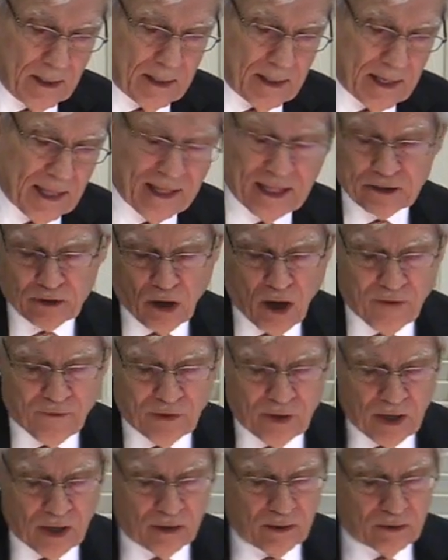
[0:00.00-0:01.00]
Now, that's
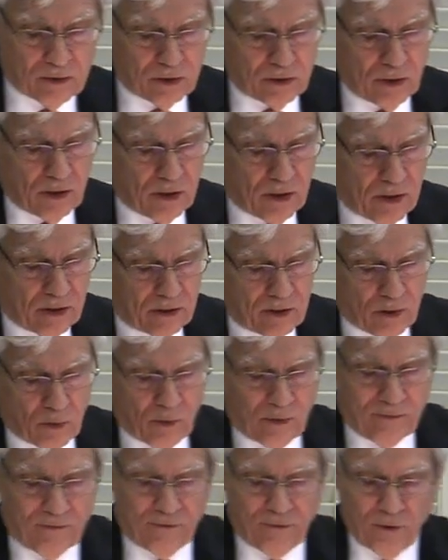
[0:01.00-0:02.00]
often understood to
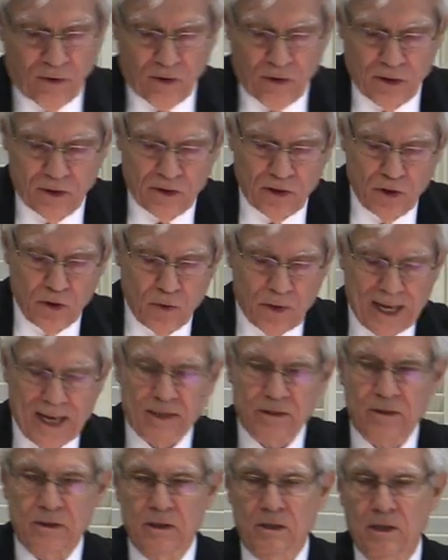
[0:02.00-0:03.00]
refer to
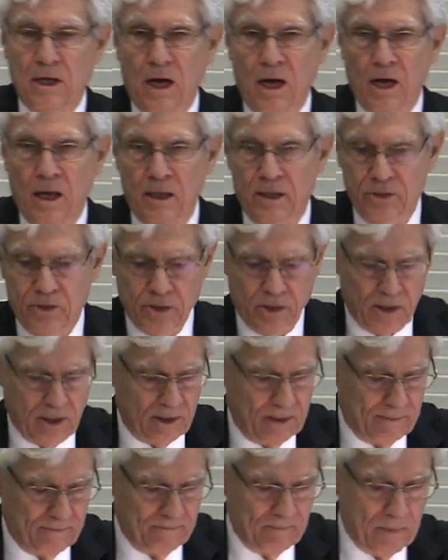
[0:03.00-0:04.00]
eschatology,
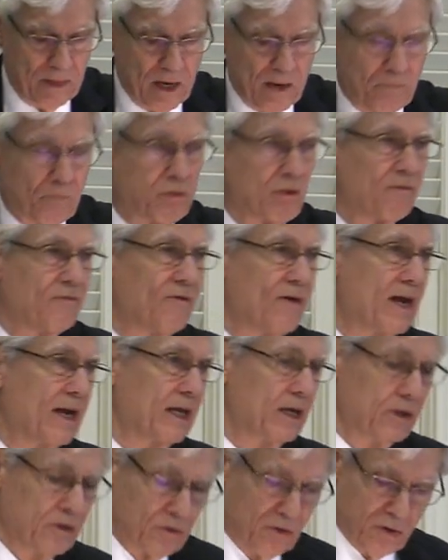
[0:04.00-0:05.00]

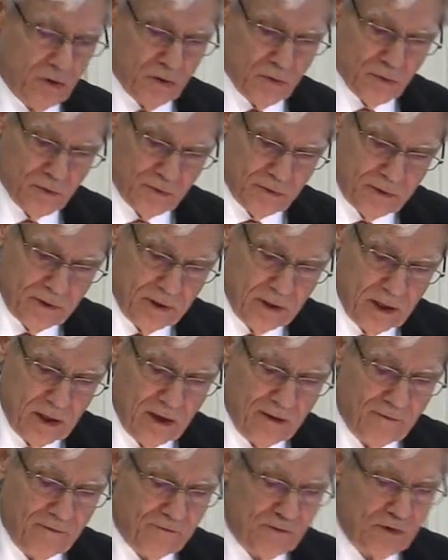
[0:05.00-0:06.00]
prophetic truth,
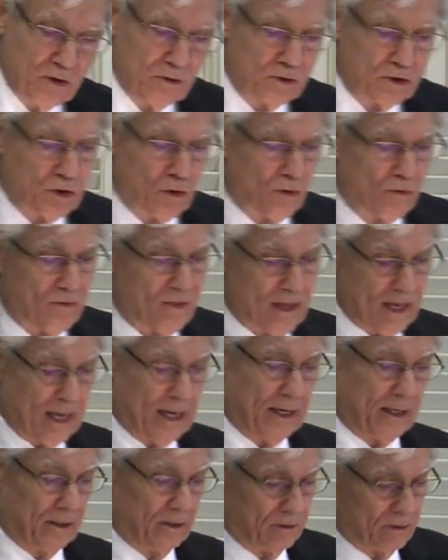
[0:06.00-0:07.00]
future
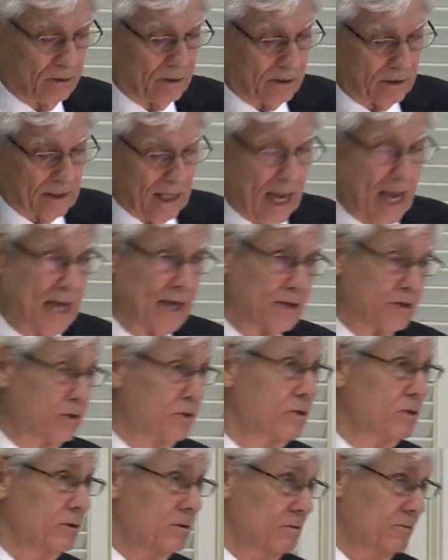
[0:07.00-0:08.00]
things,
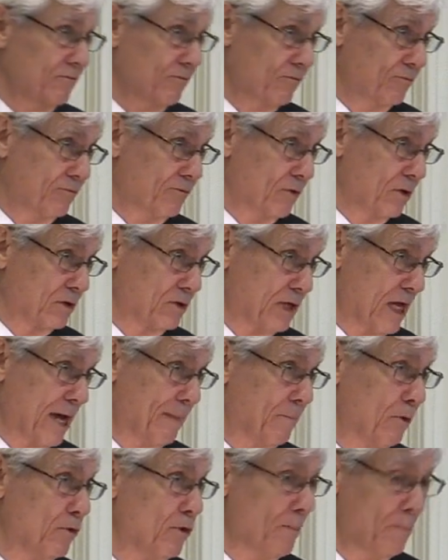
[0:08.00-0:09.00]
as, for
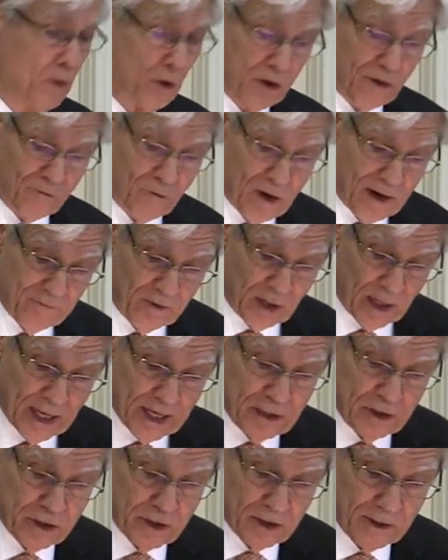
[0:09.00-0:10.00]
example, the book of
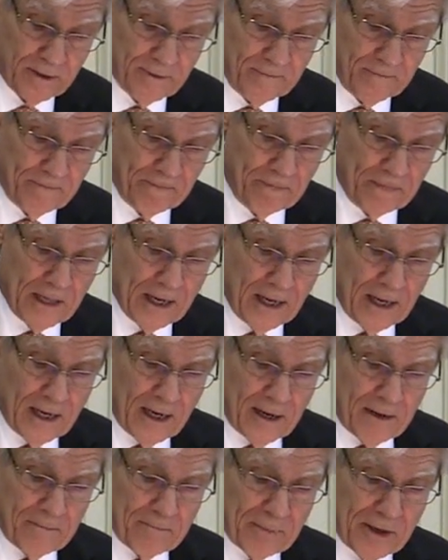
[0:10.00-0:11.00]
Revelation.
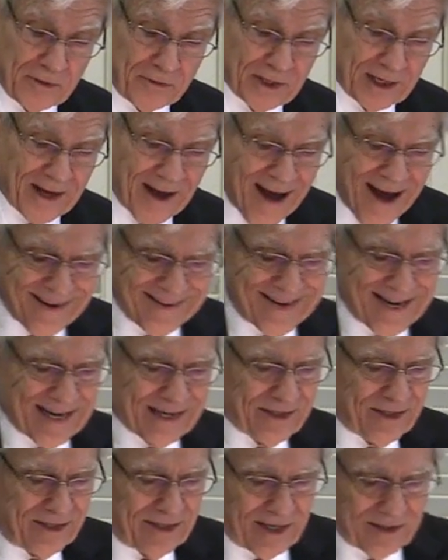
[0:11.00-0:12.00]
But the
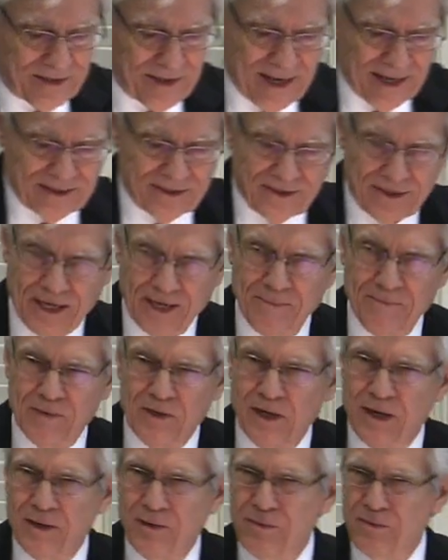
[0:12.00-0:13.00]
context does not seem
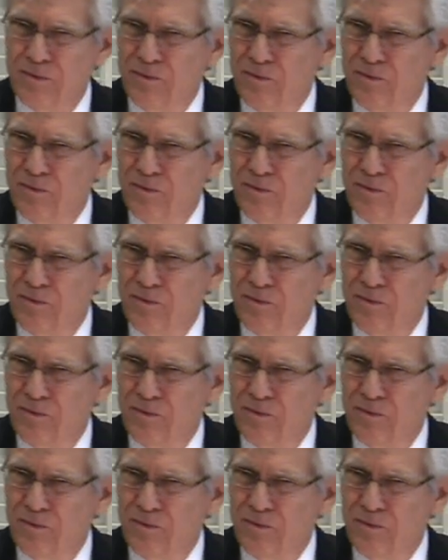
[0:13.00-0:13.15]
to